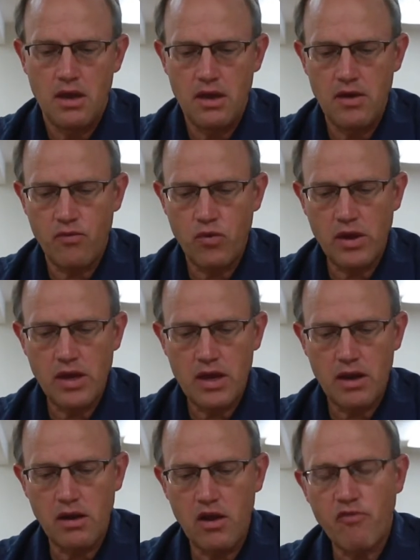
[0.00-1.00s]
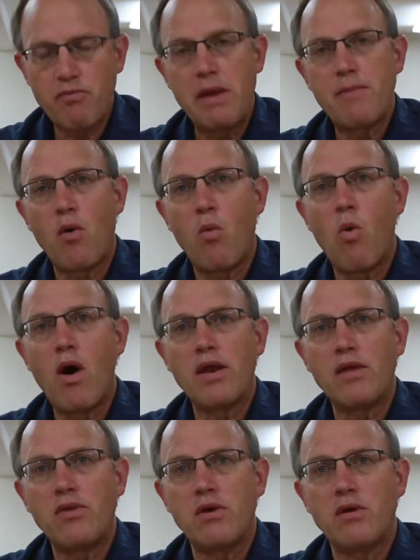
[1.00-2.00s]
If we get enough people
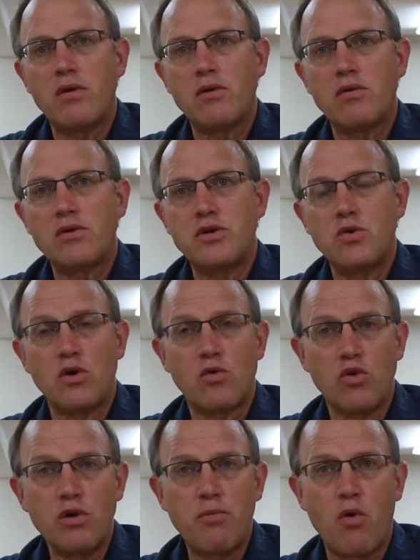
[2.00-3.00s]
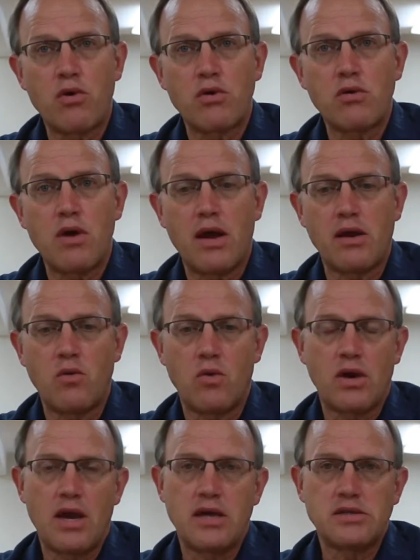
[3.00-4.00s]
wanting to do a group order, I can
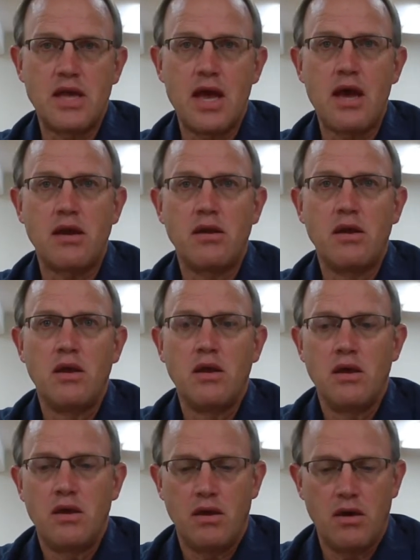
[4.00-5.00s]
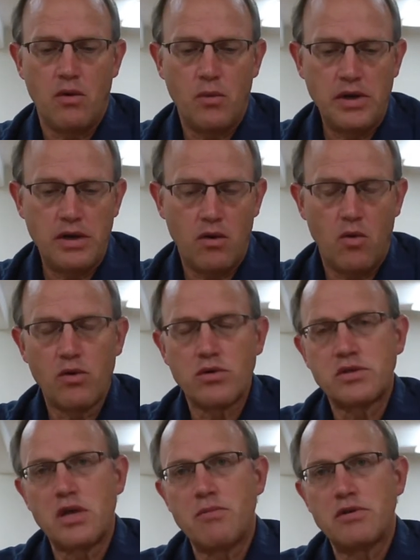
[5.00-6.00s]
organize that. We need to order
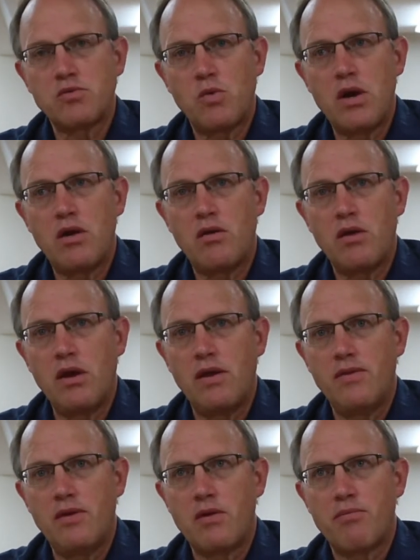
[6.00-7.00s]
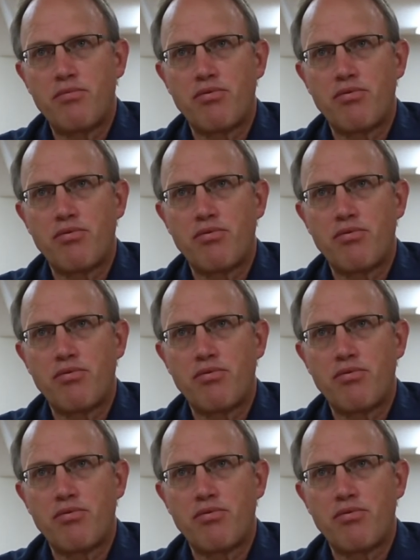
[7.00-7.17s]
some as well, and they're